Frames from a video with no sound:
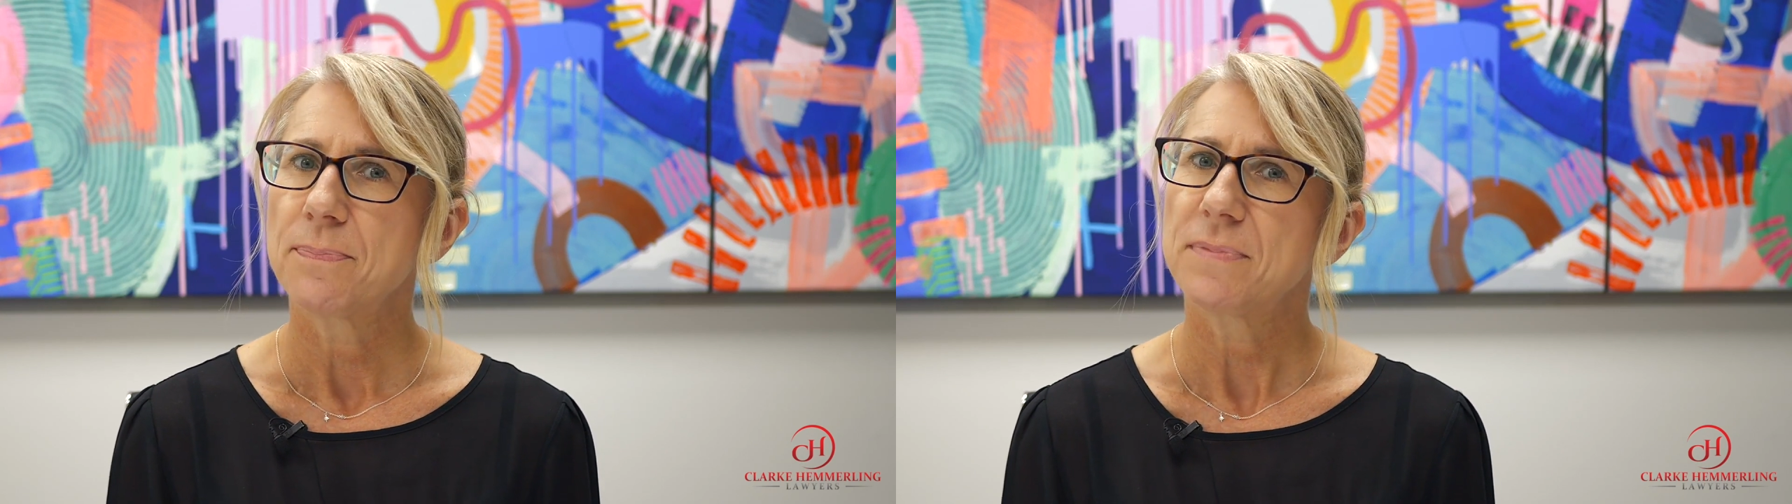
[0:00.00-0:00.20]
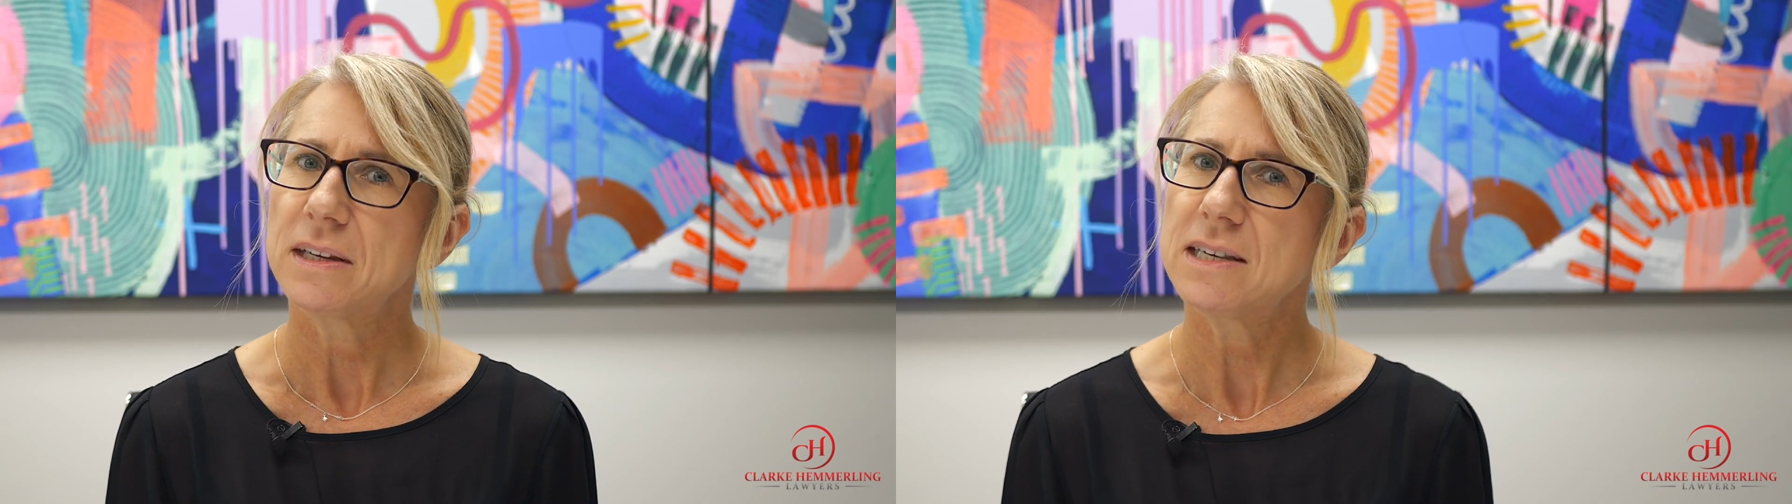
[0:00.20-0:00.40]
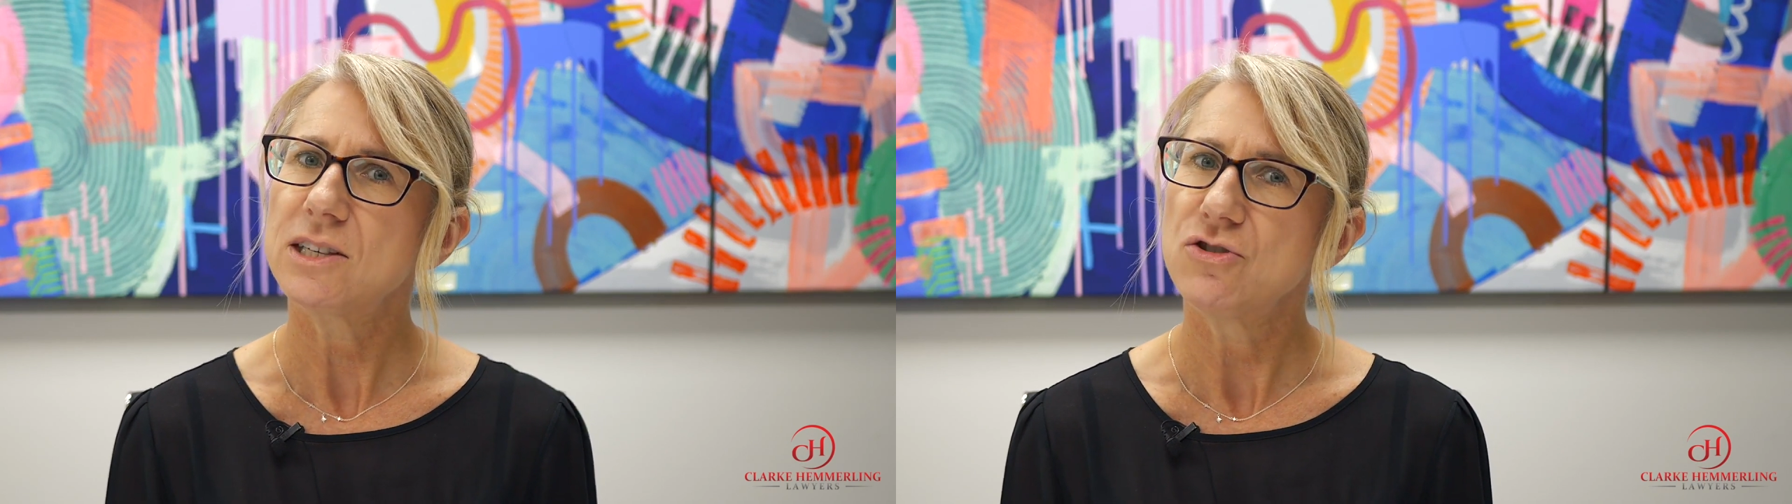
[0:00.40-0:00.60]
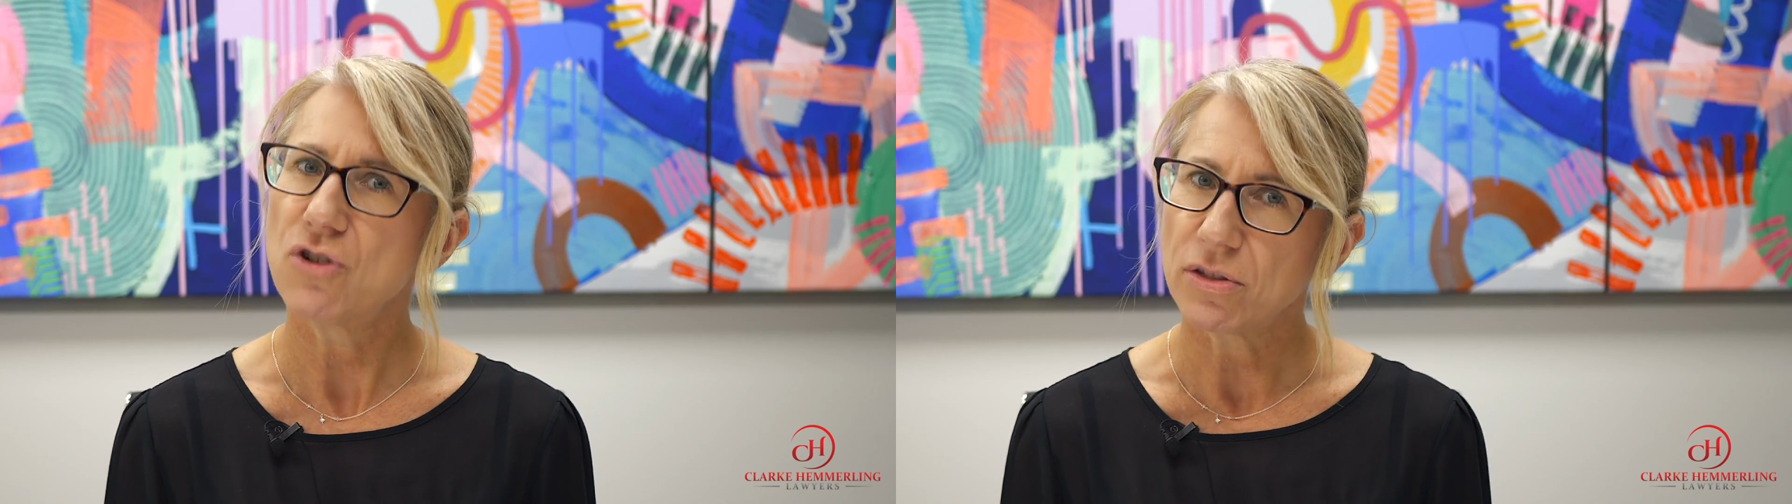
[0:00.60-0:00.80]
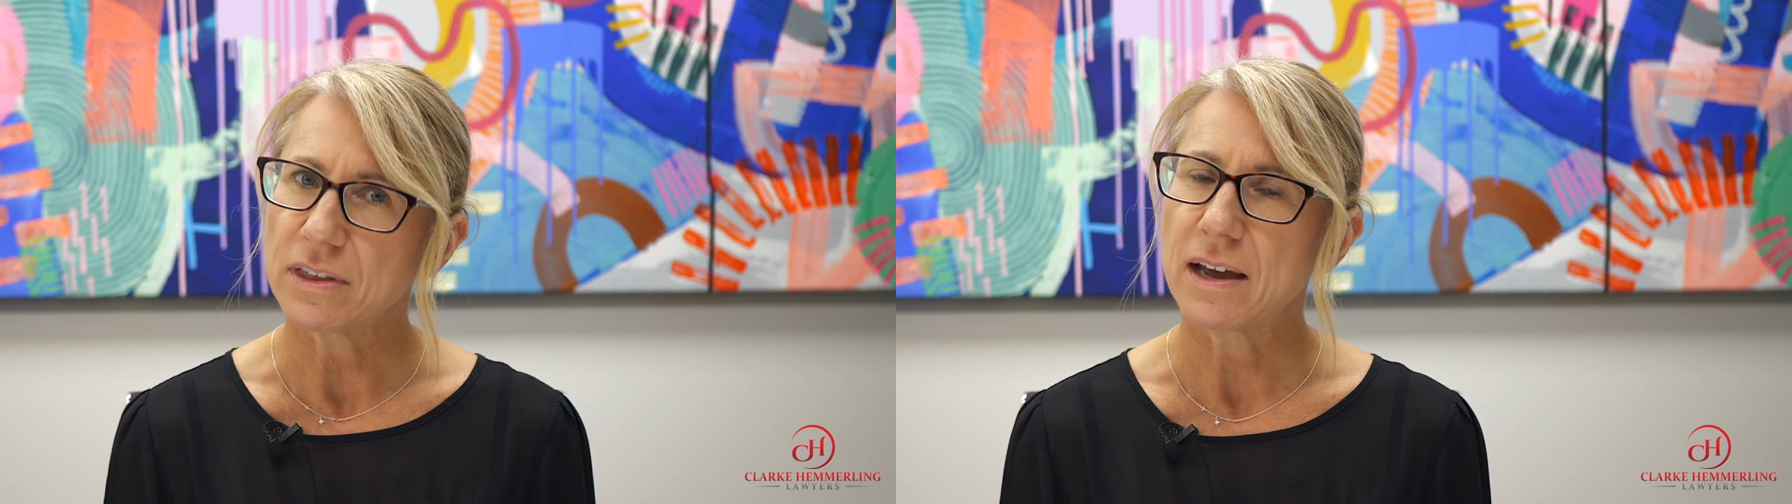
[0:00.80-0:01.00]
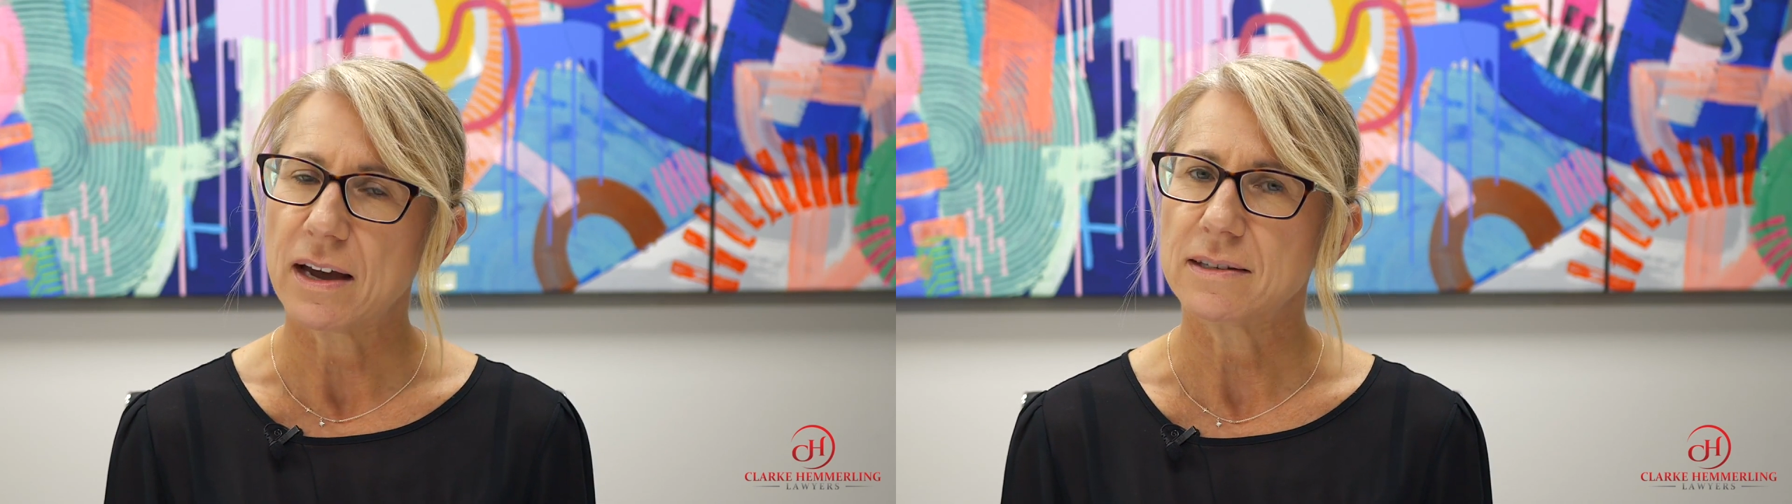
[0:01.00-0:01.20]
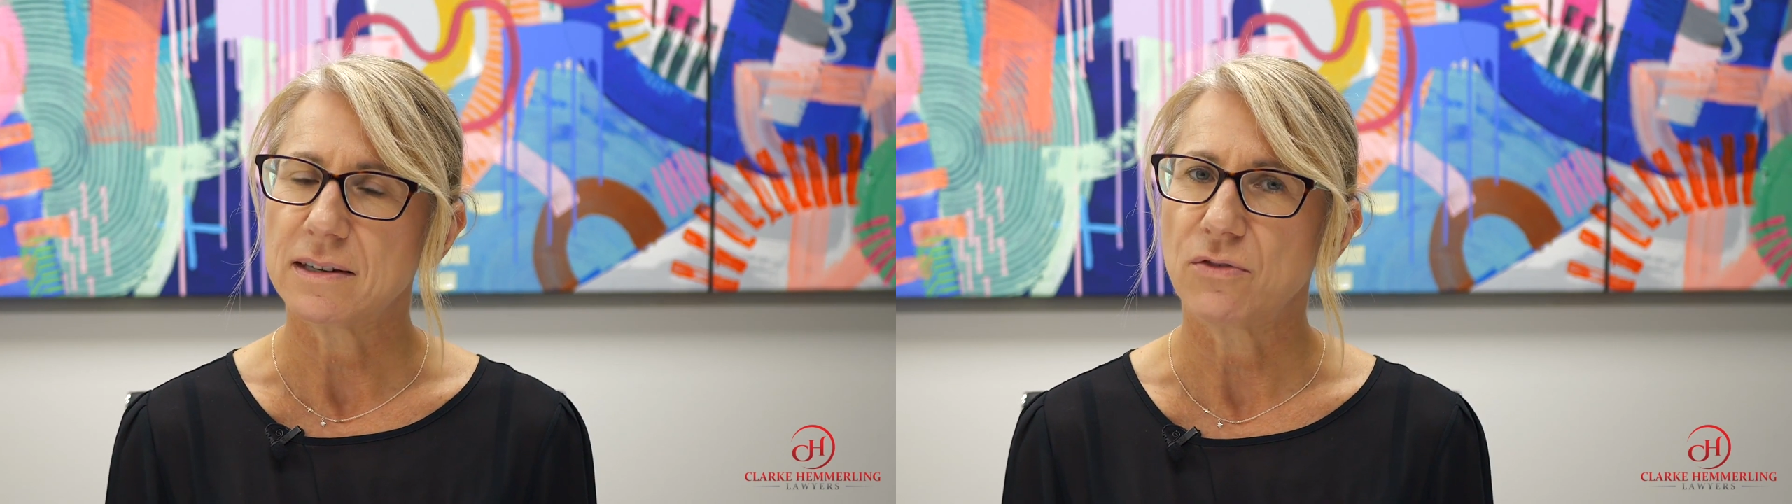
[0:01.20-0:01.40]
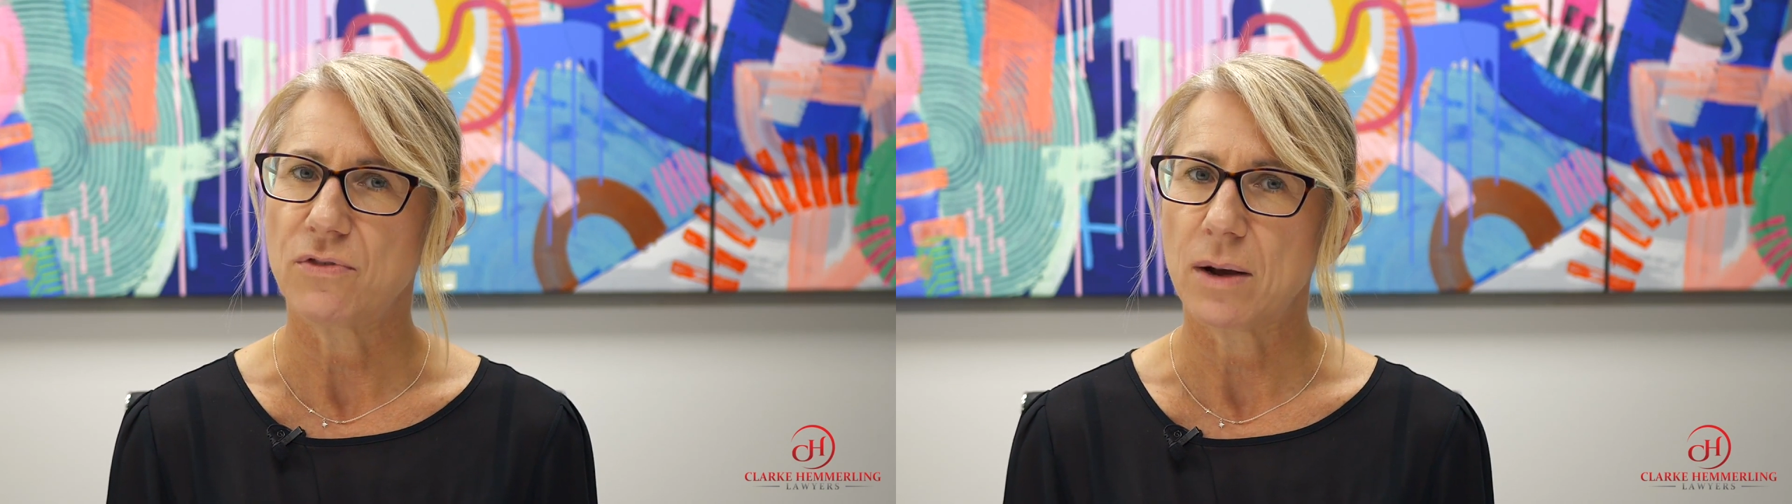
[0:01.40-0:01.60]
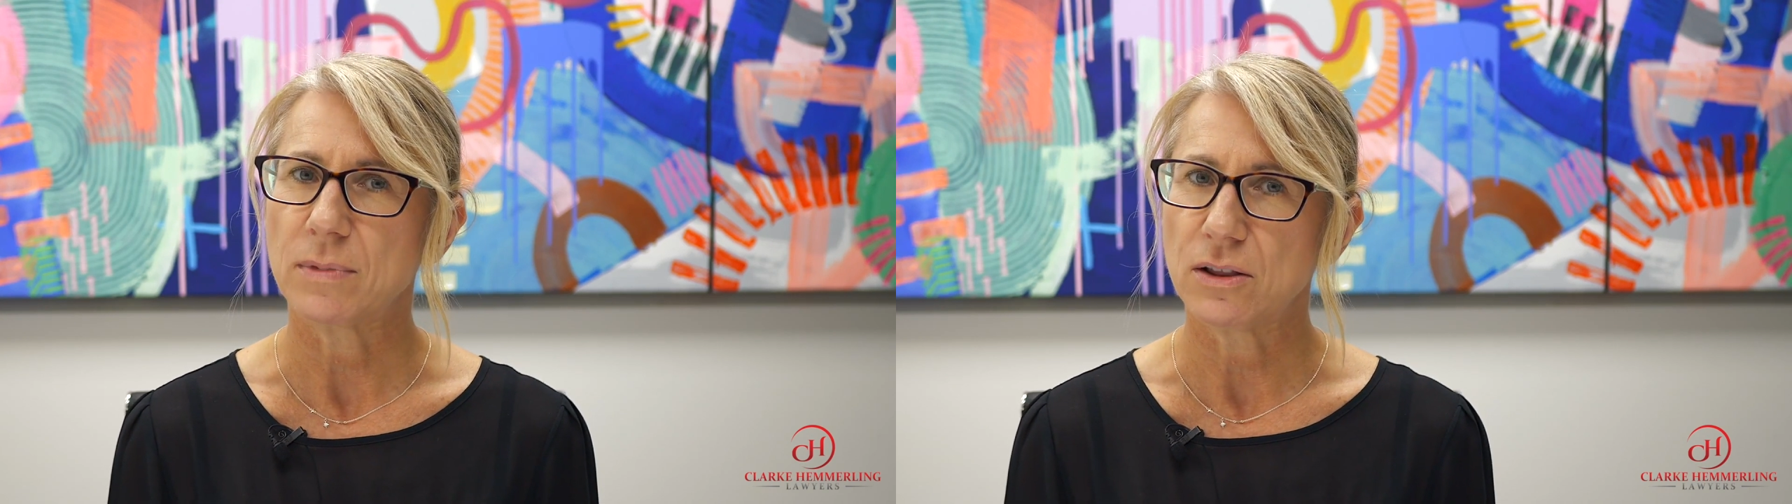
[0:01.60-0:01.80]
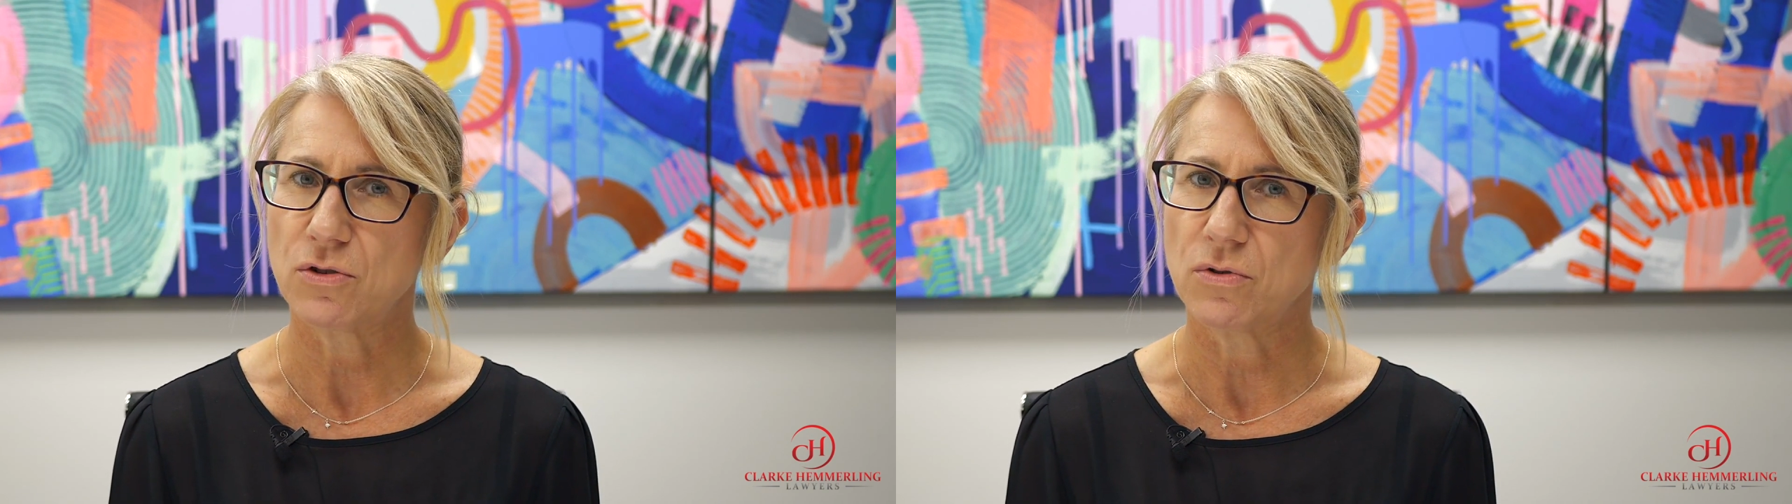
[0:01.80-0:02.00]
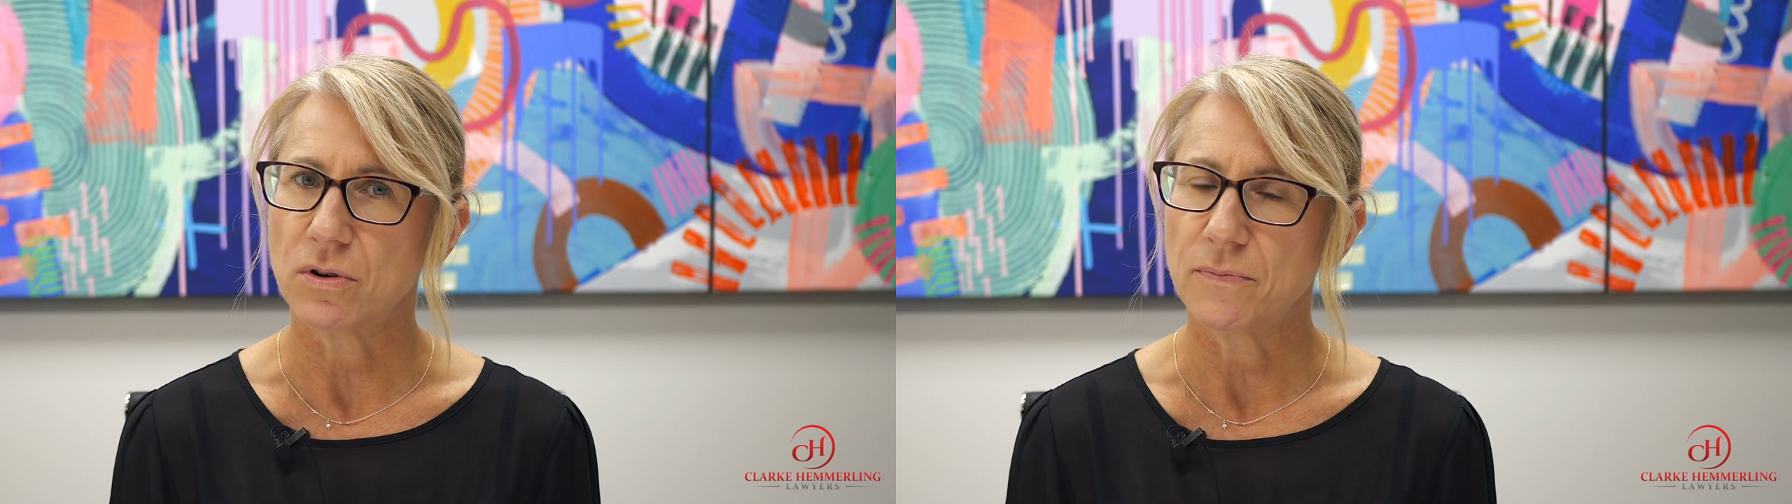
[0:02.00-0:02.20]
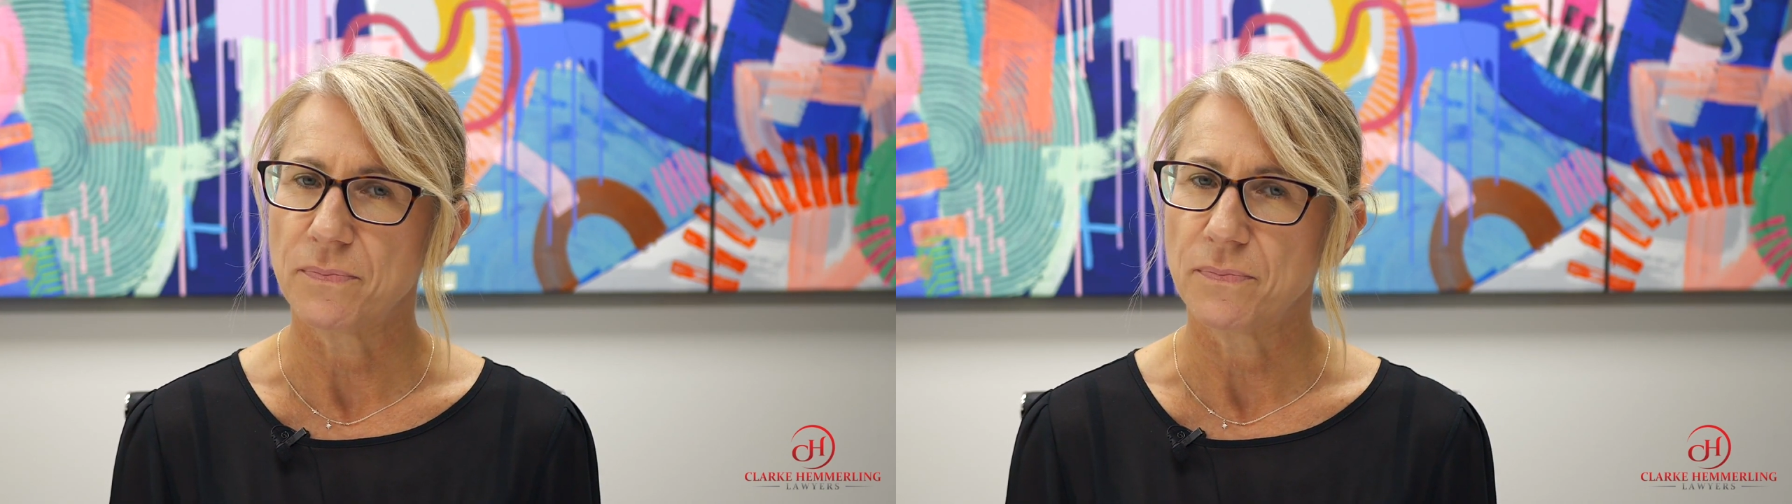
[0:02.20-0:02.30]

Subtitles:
This is not the case in family law.